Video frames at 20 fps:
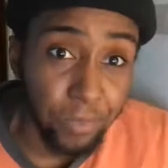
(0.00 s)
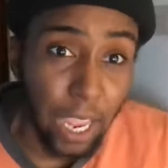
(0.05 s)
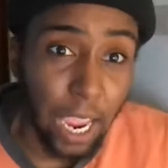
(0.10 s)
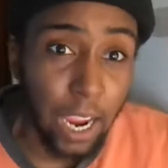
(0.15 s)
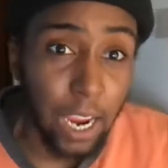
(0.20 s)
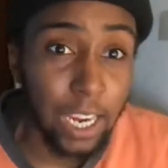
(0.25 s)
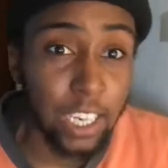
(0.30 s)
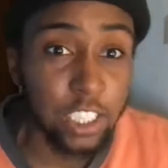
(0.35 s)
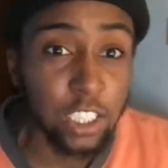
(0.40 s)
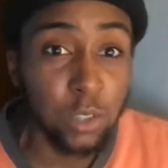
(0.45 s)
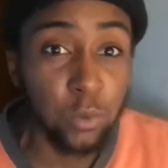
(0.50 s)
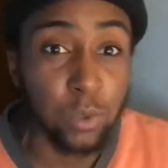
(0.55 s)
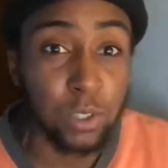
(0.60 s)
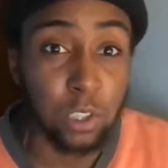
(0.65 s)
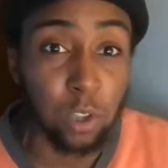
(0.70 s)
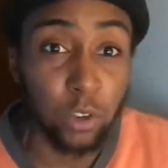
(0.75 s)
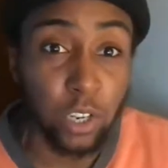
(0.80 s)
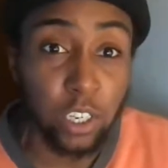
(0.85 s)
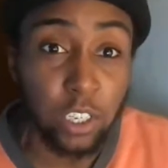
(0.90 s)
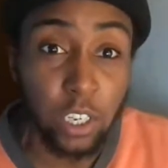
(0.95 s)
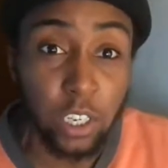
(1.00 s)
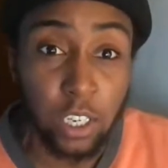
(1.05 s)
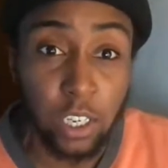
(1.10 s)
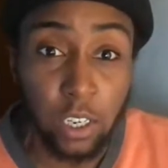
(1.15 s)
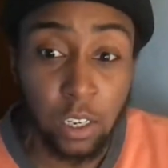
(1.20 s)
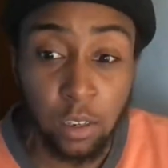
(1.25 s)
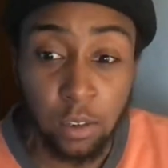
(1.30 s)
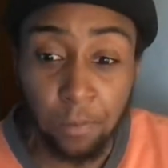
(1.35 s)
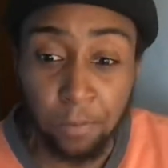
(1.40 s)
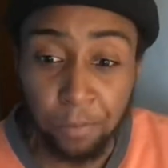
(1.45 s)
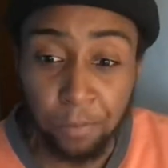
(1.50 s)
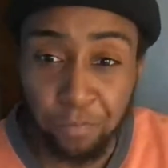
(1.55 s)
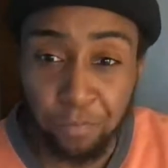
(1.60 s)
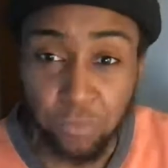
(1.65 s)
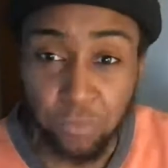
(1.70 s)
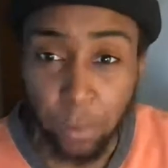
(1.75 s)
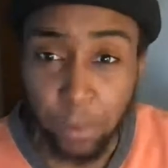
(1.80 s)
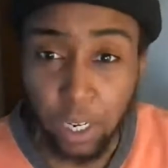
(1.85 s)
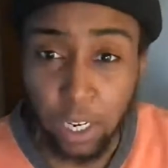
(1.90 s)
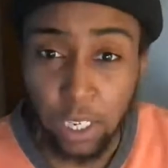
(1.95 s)
I actually was looking again
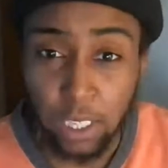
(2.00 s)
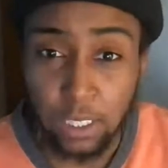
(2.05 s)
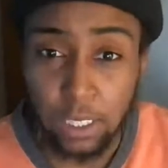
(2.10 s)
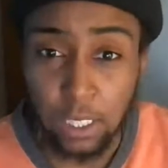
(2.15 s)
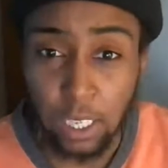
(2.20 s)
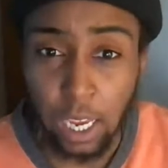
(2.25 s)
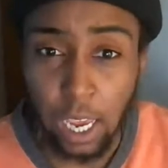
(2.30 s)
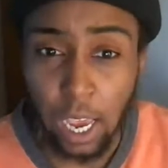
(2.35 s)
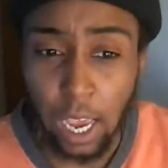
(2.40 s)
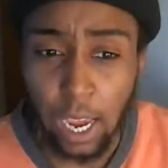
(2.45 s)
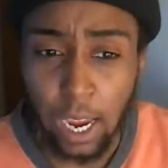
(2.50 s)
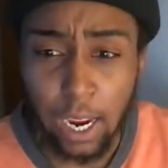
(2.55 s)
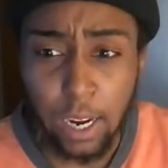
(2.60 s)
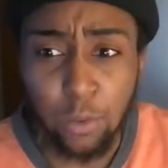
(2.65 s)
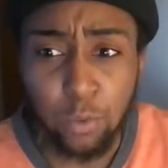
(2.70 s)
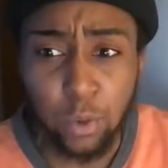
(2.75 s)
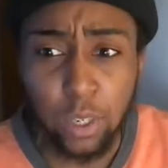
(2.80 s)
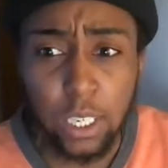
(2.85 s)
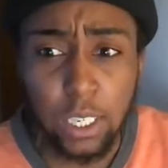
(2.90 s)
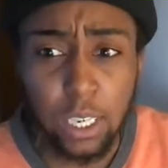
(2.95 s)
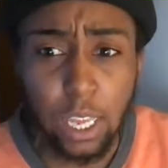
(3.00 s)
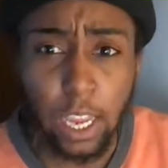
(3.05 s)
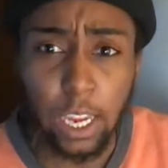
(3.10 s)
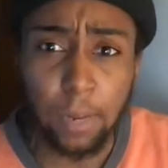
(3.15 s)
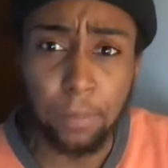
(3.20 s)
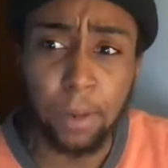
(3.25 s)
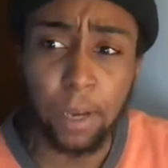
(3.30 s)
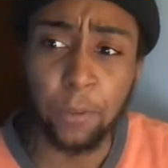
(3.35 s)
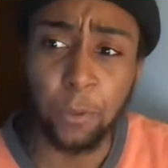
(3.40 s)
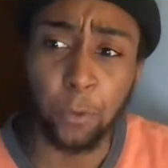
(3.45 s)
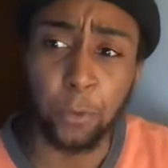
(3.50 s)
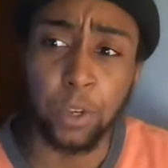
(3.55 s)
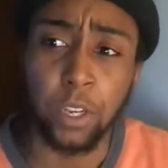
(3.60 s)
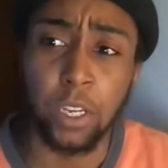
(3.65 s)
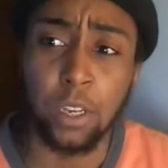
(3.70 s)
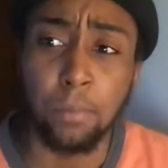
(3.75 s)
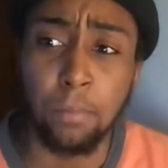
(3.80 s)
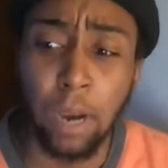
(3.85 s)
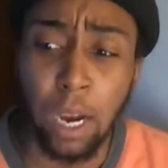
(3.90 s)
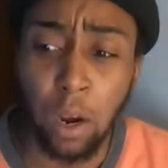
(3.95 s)
because I really like my
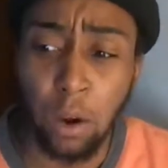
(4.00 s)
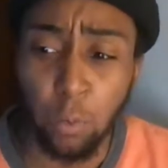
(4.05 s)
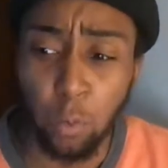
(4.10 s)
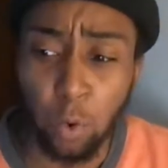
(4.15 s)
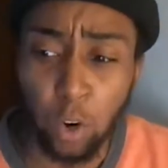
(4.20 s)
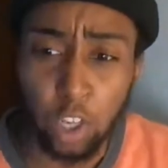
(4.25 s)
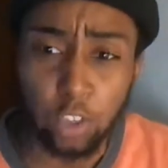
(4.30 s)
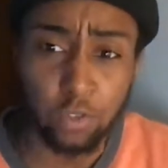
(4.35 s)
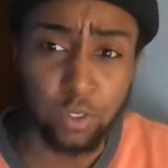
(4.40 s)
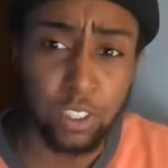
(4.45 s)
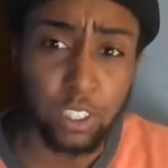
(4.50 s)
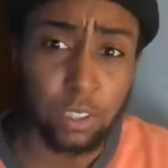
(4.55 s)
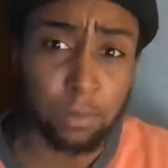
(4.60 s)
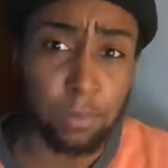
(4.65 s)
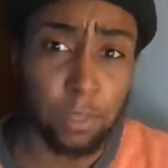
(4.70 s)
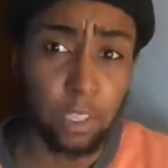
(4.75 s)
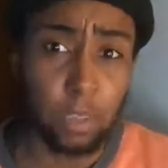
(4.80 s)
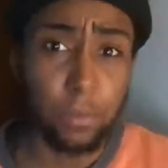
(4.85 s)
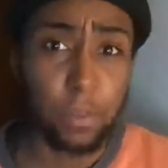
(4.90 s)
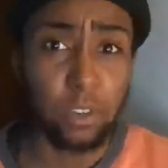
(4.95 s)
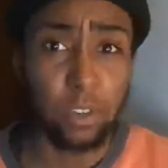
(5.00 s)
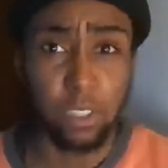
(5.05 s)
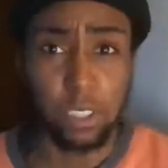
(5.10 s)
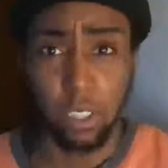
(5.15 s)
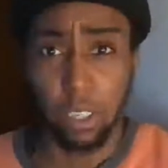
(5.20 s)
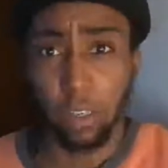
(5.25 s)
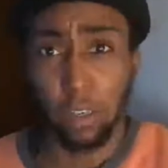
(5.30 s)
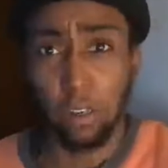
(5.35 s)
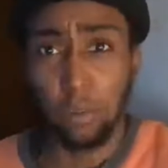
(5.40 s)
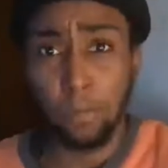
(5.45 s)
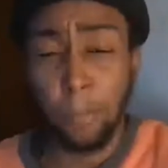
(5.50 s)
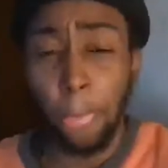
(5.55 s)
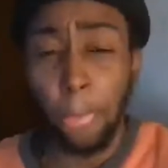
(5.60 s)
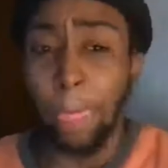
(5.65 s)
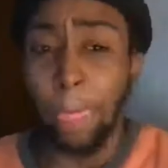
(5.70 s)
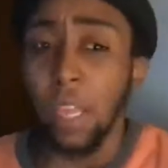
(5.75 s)
three by 110 millimeter setup.